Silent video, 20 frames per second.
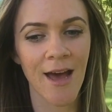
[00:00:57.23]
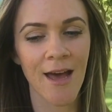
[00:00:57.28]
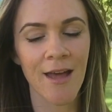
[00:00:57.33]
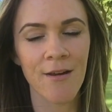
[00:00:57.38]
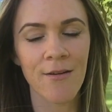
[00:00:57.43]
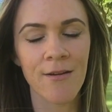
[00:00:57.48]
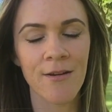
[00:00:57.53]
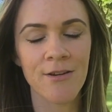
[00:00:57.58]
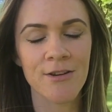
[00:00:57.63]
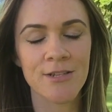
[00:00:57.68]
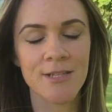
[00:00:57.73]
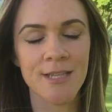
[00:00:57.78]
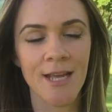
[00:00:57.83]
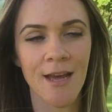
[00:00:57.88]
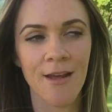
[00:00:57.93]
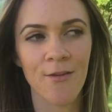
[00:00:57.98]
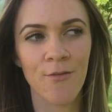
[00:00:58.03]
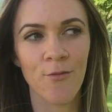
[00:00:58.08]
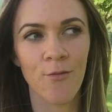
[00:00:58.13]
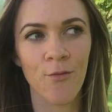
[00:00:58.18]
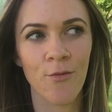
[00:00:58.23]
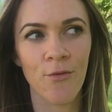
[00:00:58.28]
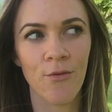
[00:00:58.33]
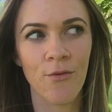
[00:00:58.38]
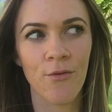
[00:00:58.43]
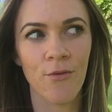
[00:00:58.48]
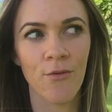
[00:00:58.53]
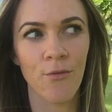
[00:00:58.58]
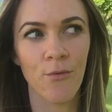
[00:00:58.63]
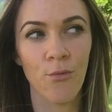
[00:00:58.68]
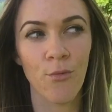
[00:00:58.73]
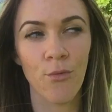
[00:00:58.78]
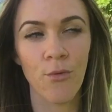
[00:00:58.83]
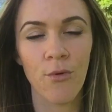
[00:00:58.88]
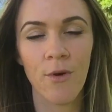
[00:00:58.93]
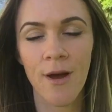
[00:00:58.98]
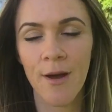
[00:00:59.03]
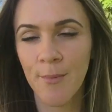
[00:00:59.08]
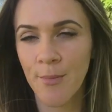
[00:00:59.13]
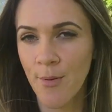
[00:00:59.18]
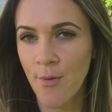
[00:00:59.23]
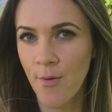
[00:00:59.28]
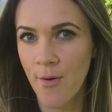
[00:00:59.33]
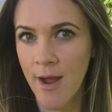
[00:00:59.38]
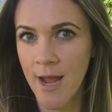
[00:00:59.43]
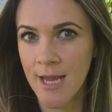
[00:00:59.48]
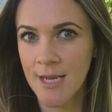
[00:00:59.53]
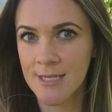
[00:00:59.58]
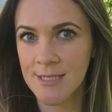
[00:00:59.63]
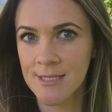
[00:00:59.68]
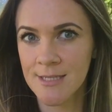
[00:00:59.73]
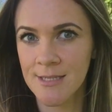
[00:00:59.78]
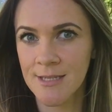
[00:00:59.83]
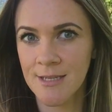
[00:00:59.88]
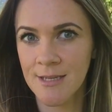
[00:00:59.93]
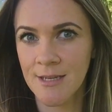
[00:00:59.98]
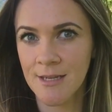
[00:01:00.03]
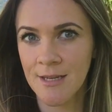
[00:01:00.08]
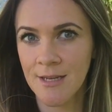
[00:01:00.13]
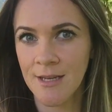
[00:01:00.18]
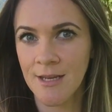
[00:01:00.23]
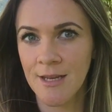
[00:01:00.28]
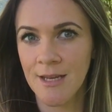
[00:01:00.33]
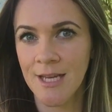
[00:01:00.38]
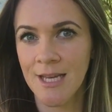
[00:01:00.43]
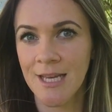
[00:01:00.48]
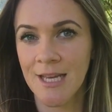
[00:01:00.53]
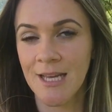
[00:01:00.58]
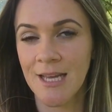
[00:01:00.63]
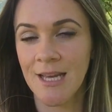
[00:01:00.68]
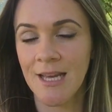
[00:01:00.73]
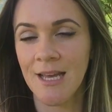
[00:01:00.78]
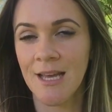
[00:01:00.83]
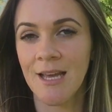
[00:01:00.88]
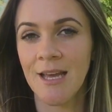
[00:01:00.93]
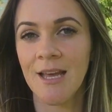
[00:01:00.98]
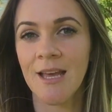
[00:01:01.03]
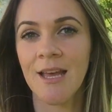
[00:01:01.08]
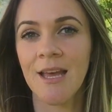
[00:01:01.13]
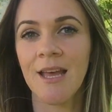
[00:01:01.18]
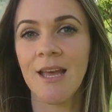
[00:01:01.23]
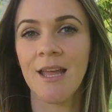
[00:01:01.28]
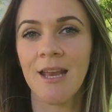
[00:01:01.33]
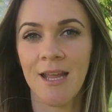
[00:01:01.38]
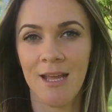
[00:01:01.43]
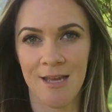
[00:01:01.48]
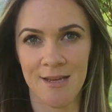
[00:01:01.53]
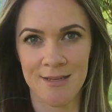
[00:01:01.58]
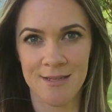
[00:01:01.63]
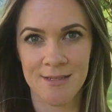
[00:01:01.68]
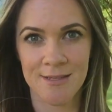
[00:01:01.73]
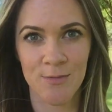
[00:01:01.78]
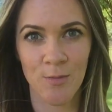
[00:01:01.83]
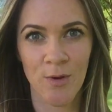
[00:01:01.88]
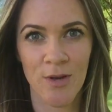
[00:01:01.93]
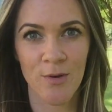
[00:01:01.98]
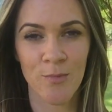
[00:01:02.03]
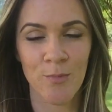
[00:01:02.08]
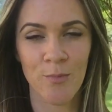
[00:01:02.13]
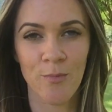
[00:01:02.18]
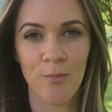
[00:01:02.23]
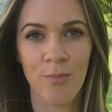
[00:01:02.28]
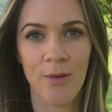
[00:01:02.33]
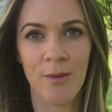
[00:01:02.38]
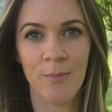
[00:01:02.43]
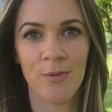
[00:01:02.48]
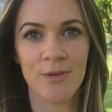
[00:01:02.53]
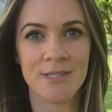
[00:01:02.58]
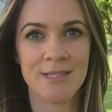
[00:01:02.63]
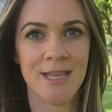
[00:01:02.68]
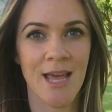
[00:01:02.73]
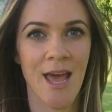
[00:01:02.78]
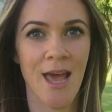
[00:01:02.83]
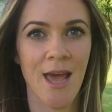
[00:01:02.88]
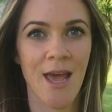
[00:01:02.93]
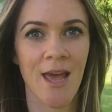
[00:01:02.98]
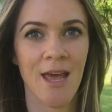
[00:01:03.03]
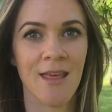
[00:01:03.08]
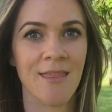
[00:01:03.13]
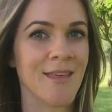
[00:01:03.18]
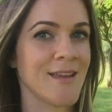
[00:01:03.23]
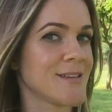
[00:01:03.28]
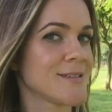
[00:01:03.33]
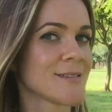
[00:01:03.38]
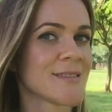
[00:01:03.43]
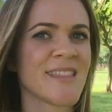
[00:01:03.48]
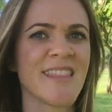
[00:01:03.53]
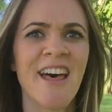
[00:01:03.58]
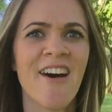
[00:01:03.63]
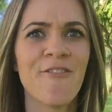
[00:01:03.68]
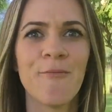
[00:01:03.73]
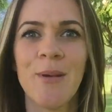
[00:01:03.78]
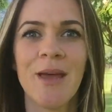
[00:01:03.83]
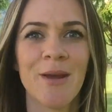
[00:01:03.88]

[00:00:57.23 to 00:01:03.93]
I don't understand what point it is when people say they just love